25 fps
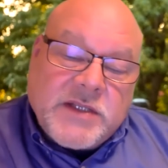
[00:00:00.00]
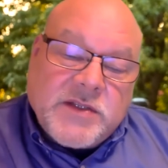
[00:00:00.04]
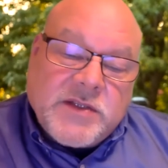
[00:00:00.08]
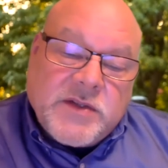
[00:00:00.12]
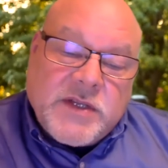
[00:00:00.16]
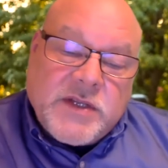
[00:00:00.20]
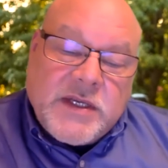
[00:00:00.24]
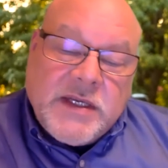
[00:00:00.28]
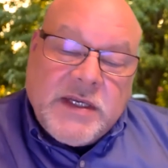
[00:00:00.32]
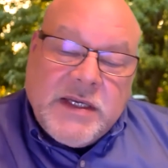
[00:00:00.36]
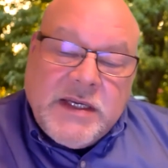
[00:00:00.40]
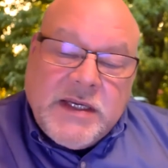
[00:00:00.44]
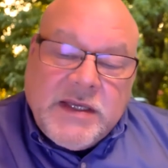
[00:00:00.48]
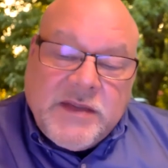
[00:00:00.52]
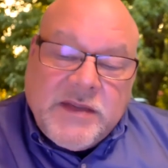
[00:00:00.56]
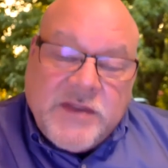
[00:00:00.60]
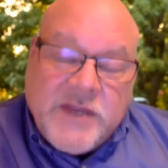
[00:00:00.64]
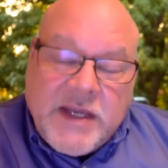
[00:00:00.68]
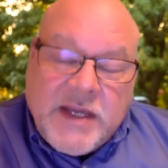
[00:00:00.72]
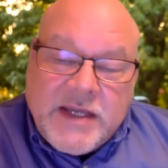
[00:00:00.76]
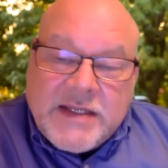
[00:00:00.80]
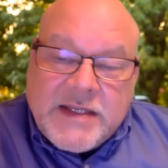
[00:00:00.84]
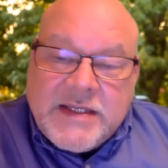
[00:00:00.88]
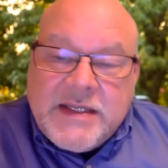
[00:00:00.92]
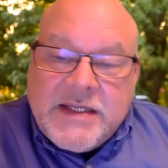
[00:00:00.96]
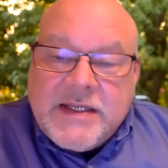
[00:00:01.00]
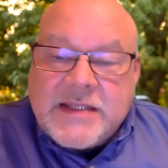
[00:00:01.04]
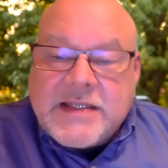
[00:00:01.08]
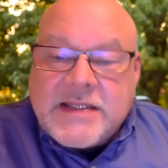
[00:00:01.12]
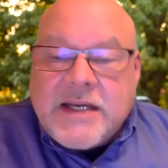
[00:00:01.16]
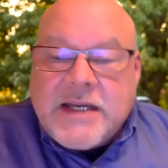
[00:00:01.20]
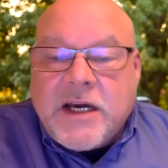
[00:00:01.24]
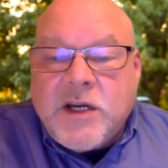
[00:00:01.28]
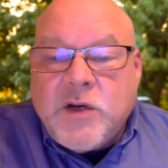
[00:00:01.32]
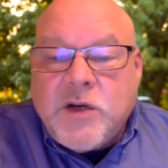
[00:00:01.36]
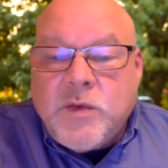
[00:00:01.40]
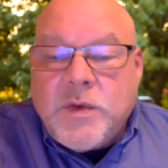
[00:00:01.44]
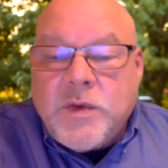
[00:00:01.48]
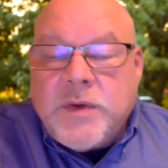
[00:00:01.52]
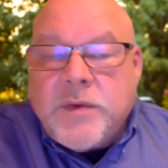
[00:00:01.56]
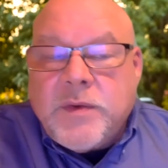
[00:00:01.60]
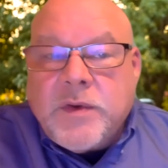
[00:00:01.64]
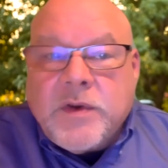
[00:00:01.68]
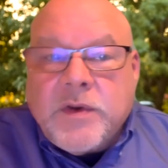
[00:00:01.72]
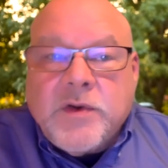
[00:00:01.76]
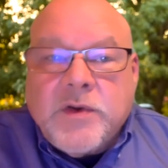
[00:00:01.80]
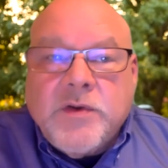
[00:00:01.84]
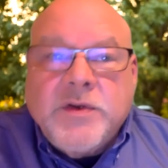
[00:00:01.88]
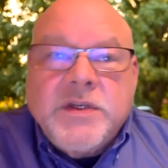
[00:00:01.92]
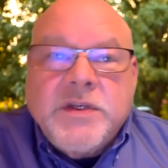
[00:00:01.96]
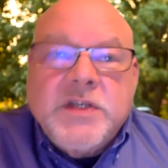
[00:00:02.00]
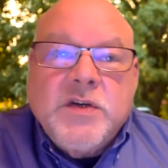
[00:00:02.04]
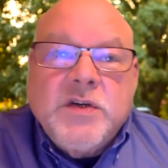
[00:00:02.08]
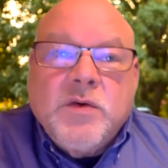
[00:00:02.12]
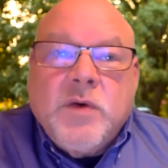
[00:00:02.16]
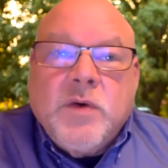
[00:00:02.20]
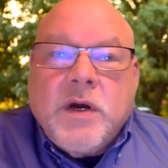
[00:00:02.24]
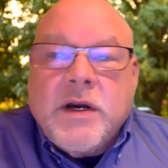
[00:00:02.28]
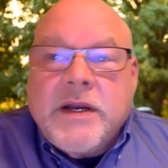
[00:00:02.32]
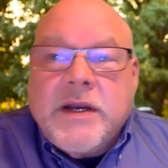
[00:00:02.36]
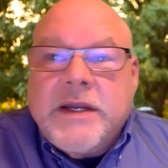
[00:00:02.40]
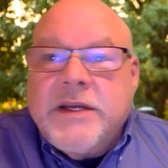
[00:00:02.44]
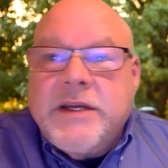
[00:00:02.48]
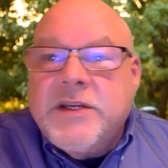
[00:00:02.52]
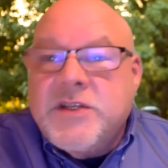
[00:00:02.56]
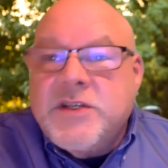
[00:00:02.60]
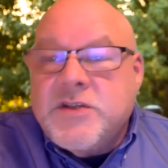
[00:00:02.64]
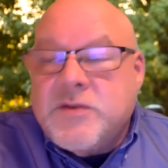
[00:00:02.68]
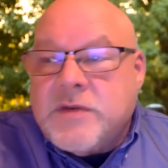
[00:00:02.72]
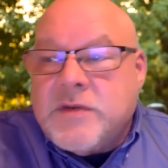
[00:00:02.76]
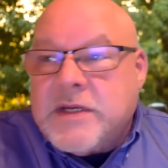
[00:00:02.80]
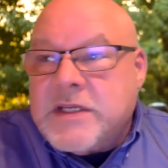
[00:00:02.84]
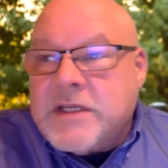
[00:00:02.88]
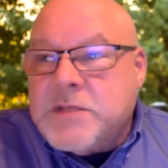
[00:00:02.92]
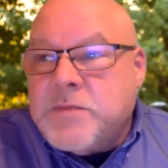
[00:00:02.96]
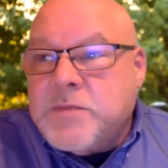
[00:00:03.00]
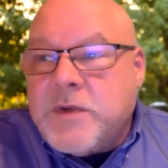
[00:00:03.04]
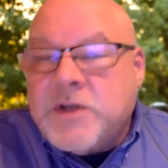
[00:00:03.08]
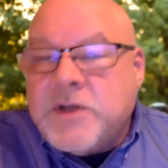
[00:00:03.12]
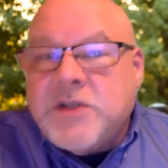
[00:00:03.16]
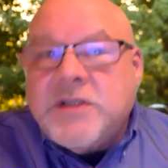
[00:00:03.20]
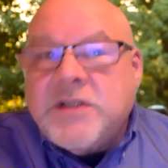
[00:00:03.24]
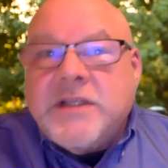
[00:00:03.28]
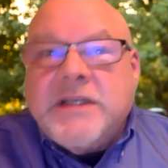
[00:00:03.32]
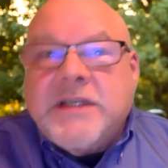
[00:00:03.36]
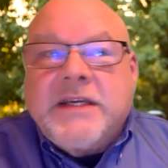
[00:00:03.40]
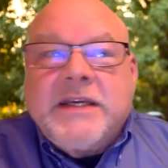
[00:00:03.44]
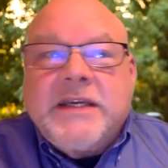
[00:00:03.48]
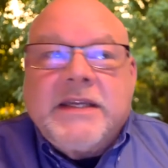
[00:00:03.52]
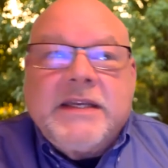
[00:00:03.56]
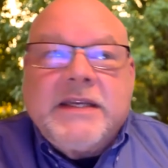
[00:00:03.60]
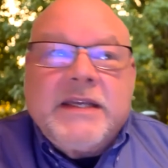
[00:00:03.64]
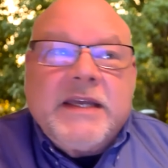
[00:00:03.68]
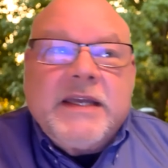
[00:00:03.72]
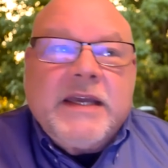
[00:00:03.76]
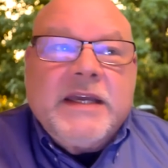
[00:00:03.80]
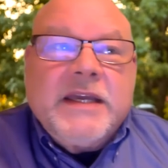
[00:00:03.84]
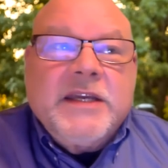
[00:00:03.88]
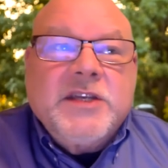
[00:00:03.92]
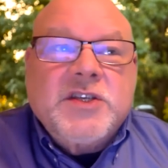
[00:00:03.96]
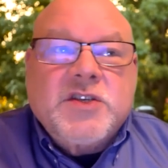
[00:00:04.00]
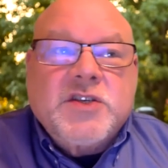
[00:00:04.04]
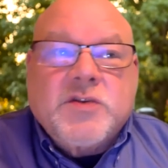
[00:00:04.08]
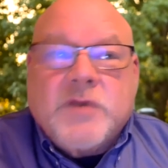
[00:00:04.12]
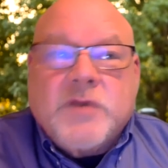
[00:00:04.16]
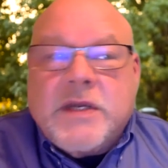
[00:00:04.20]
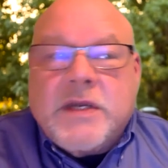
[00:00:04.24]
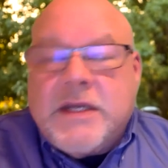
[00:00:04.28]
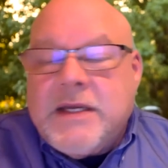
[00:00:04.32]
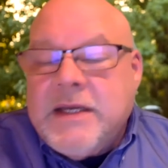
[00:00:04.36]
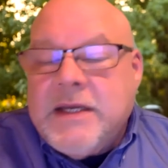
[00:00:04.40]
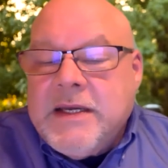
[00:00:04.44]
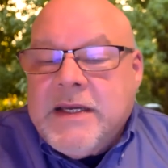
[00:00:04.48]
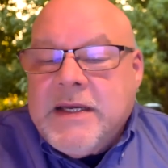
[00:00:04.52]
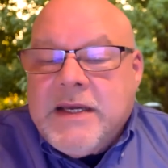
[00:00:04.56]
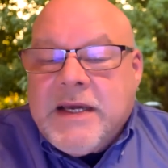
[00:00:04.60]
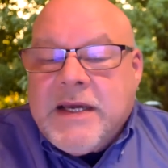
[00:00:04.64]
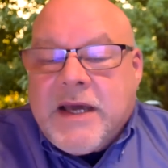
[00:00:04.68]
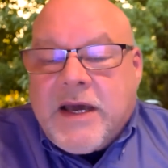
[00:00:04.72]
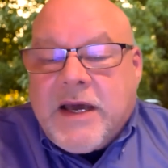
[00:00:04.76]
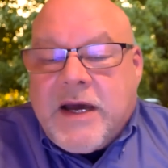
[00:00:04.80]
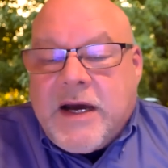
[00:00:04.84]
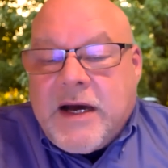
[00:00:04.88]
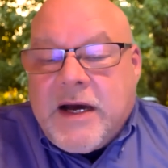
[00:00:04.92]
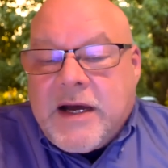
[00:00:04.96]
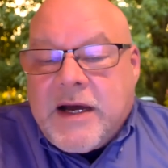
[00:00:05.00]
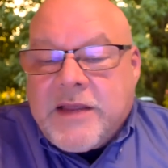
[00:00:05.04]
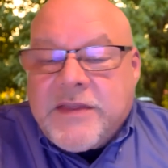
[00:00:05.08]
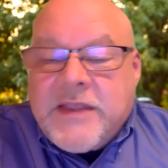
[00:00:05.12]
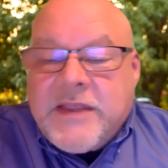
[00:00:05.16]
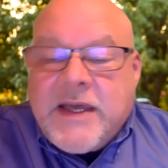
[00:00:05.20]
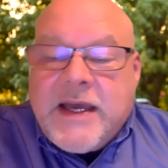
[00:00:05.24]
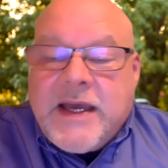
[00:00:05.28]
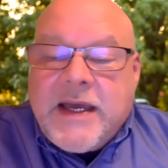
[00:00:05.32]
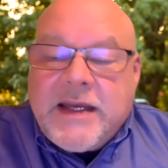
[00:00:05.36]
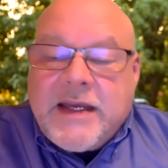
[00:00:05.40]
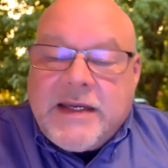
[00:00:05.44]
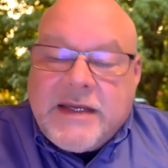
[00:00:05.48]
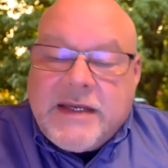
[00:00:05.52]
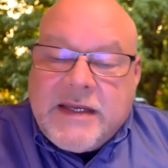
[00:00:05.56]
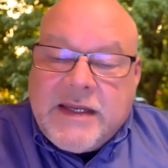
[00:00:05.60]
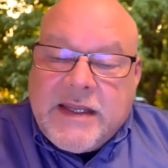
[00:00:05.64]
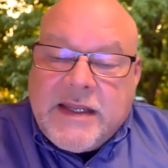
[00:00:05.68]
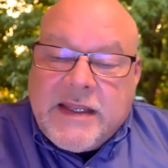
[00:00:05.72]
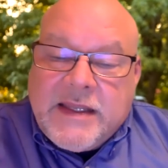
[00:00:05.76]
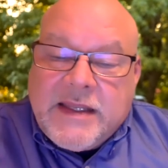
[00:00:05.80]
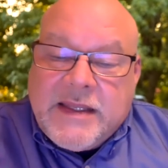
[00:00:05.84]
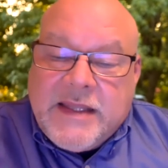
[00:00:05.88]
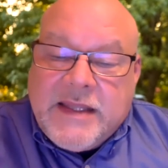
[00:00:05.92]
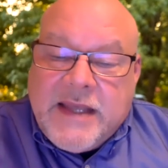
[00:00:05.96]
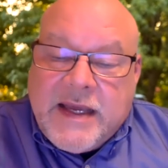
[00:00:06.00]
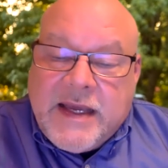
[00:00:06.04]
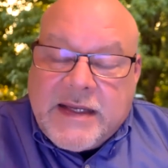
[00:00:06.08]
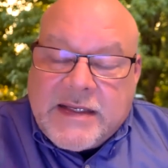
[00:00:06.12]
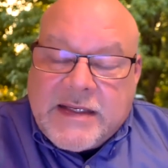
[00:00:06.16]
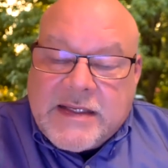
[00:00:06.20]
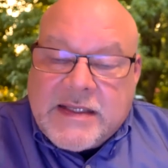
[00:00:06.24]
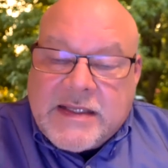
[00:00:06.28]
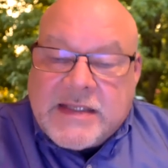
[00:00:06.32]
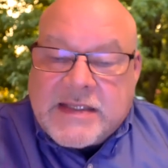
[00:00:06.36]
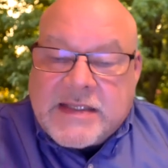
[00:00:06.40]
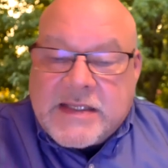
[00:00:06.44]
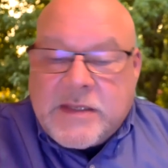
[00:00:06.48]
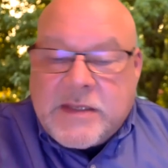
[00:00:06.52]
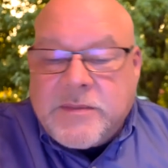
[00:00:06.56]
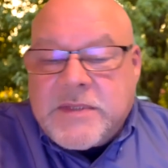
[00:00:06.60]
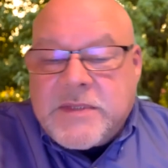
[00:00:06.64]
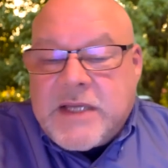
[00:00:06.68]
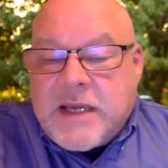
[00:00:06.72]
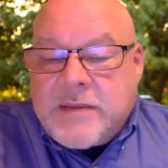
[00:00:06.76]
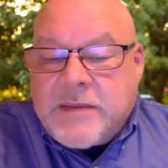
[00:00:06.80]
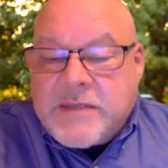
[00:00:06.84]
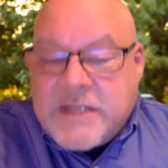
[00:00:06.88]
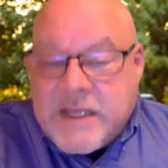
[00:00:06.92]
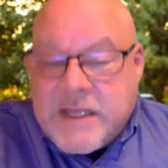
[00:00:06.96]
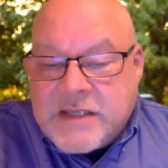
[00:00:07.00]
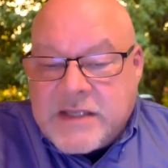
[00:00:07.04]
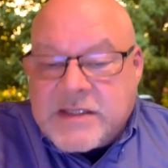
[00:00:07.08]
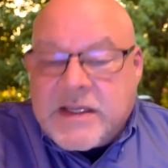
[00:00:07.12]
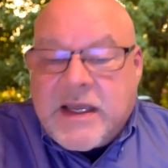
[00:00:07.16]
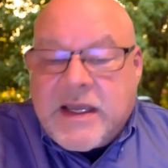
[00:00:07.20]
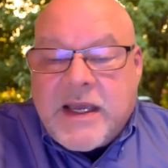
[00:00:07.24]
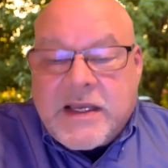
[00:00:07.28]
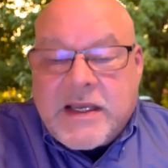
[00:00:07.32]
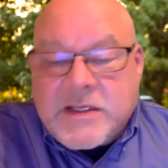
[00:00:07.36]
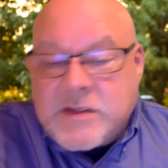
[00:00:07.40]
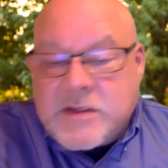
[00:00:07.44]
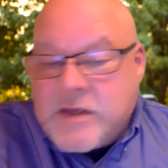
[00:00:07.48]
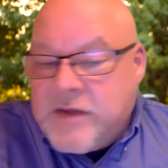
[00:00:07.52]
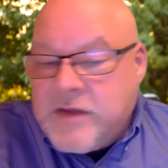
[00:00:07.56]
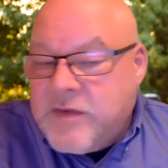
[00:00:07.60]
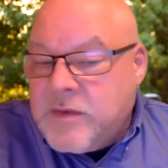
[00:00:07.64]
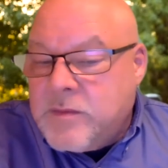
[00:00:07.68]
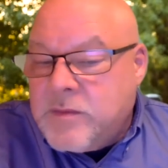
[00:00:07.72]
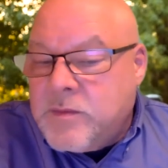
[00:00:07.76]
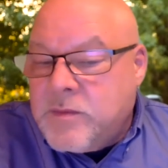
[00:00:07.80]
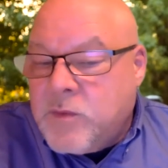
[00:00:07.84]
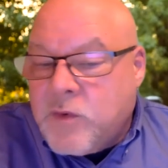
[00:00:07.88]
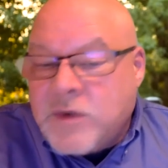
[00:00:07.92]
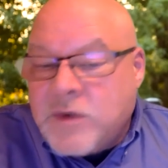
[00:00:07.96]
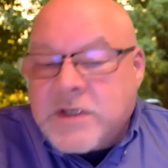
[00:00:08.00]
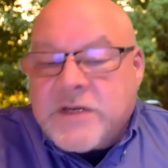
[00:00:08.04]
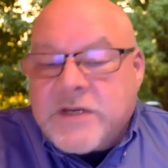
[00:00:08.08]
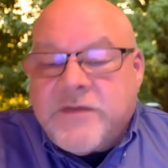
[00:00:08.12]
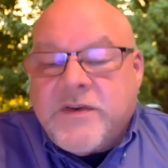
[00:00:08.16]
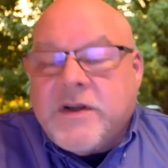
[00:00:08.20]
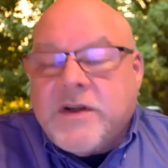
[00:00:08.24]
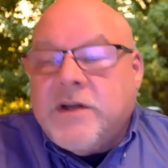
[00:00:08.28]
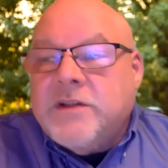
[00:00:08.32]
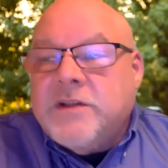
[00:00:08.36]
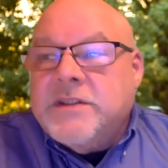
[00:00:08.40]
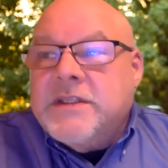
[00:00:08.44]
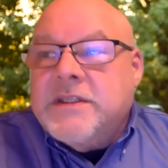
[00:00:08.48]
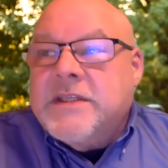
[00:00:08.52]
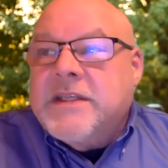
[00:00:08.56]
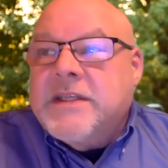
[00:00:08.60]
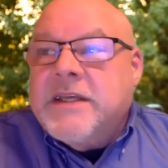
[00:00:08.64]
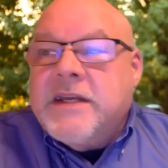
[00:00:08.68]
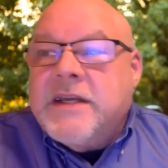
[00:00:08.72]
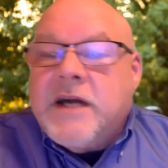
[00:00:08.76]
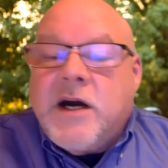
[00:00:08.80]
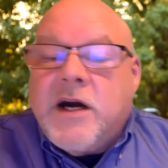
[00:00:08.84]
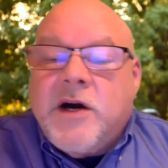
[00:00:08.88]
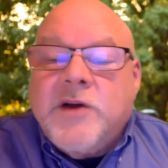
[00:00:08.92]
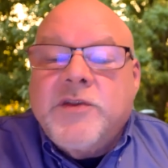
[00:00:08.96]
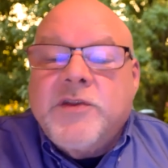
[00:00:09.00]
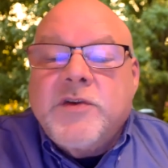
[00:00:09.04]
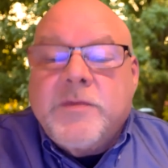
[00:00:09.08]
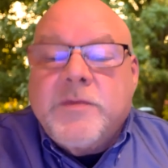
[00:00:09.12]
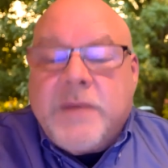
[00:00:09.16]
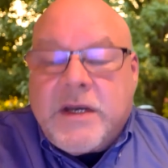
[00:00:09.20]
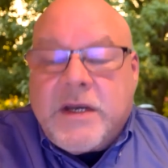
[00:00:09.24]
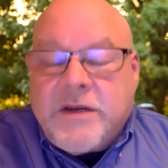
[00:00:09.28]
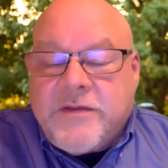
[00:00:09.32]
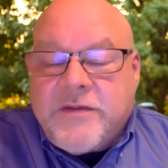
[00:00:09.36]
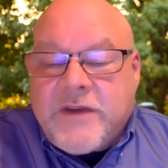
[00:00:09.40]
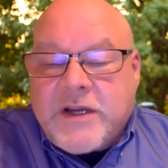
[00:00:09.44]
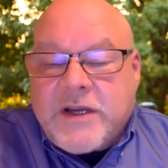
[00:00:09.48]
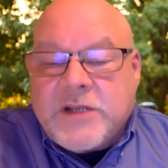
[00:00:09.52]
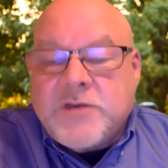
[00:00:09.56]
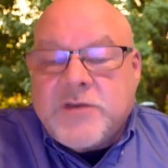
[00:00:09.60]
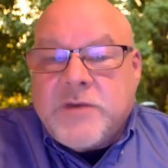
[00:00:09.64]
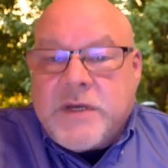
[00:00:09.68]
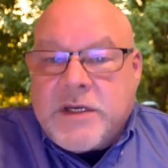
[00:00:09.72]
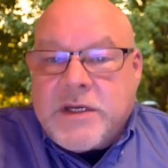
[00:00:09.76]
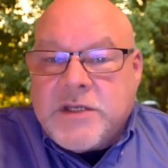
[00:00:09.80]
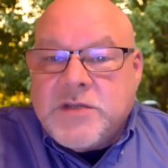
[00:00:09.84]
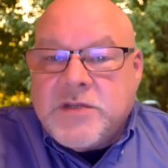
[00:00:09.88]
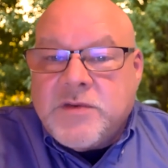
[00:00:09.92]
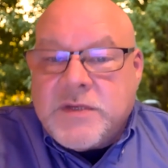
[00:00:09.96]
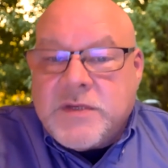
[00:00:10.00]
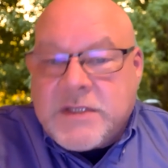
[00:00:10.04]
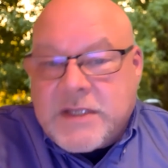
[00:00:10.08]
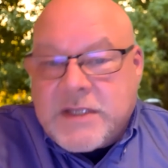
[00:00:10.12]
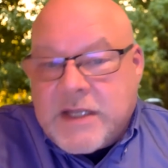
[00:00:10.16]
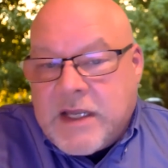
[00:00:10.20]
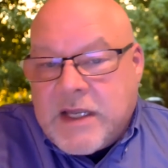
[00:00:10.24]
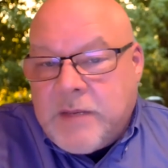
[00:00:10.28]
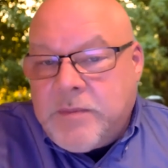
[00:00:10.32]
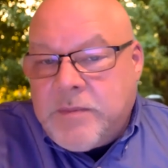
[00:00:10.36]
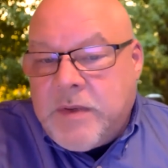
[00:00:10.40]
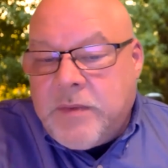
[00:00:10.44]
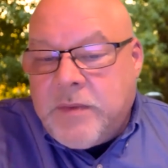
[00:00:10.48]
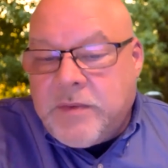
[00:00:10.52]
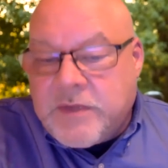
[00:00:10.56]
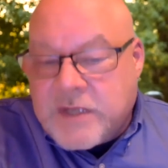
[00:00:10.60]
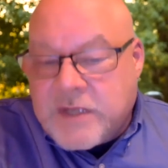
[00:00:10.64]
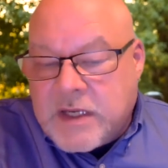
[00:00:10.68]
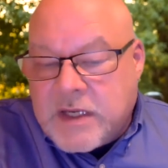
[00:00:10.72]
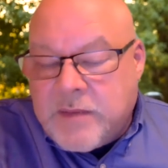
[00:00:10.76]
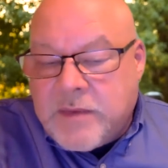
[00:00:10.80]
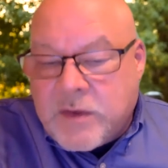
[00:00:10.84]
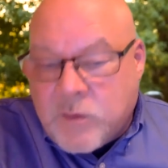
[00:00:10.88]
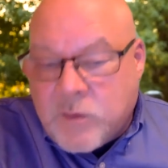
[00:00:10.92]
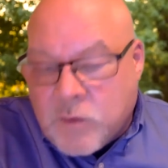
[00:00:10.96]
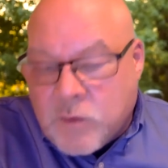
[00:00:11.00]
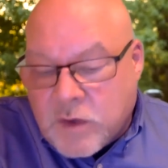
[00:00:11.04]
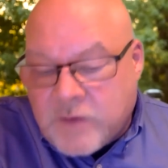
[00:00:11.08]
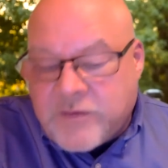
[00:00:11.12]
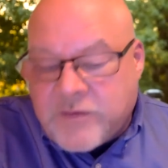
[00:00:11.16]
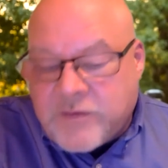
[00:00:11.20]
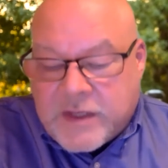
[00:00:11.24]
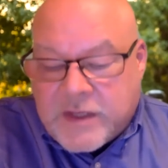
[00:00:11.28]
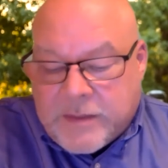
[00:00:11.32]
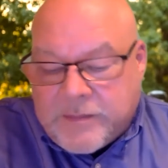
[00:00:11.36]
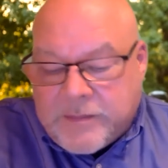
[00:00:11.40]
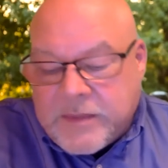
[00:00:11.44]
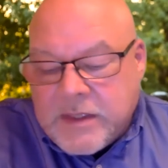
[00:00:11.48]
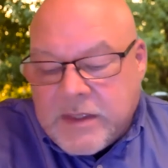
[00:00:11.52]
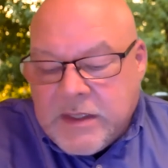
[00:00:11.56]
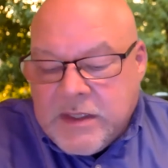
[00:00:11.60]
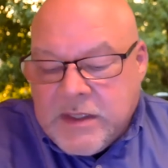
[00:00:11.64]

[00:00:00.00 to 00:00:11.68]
So the, the idea is how do we recruit to our industry, especially in the industry uh, that that sometimes has has even more difficulty than other manufacturing industries to get people to come and work for them.